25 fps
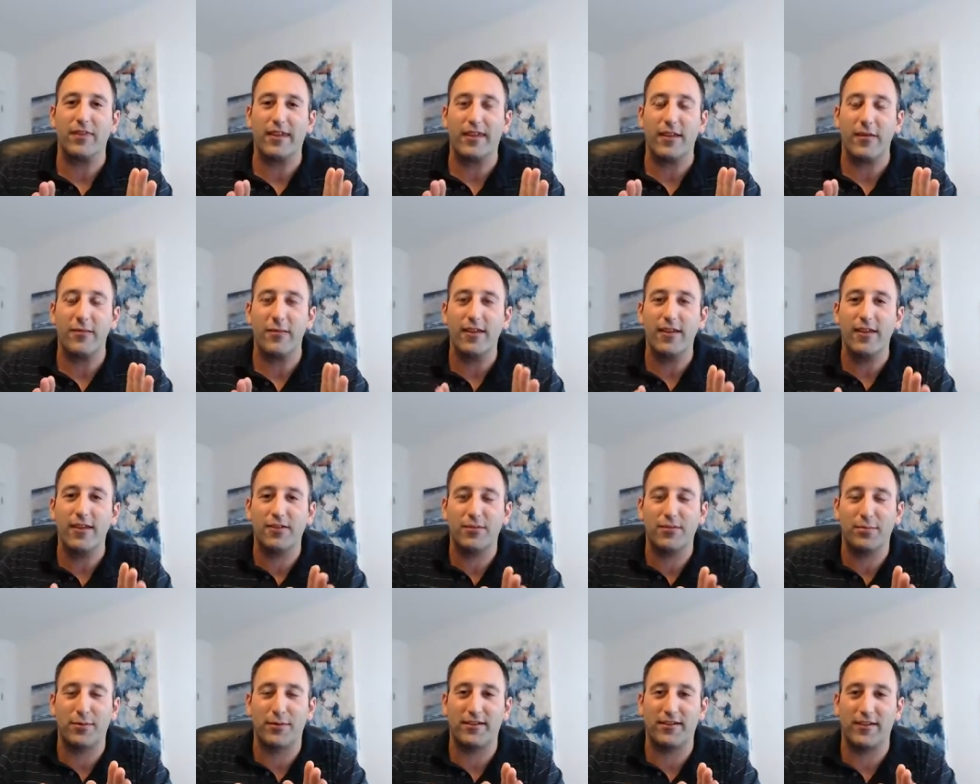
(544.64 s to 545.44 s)
give me the
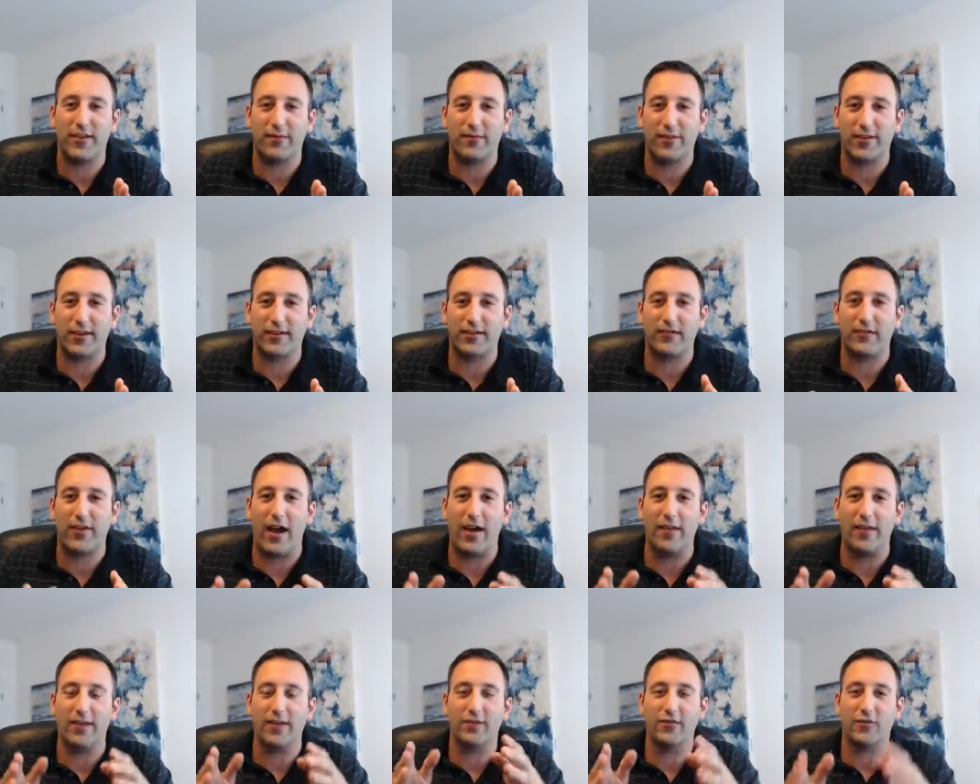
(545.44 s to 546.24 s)
specifics of
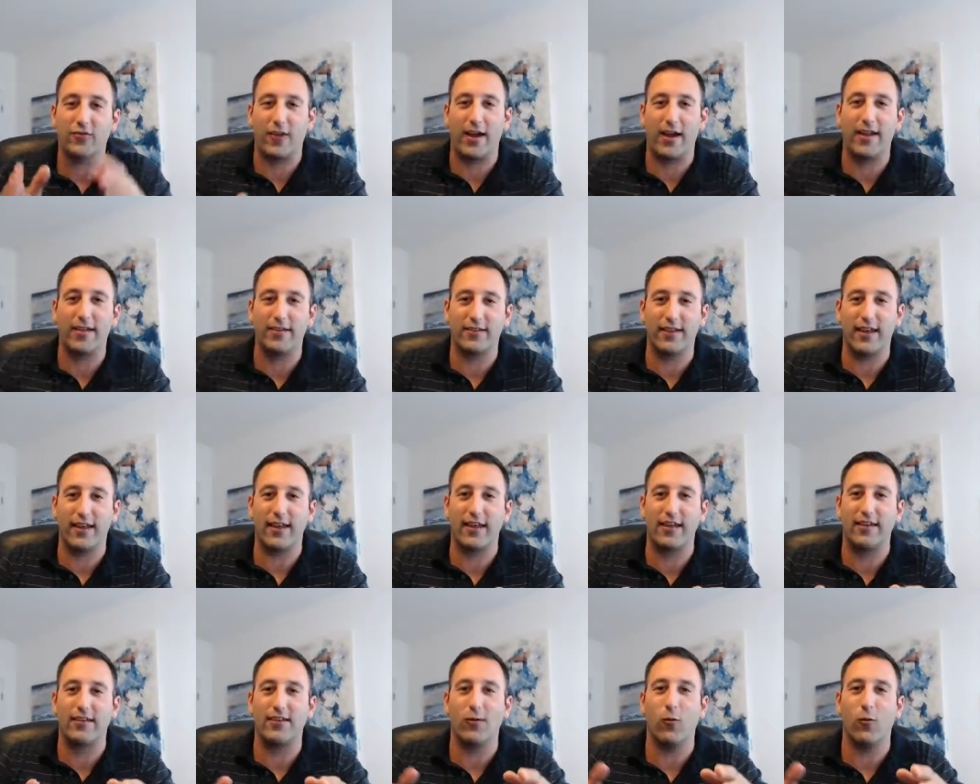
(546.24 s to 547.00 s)
how this translated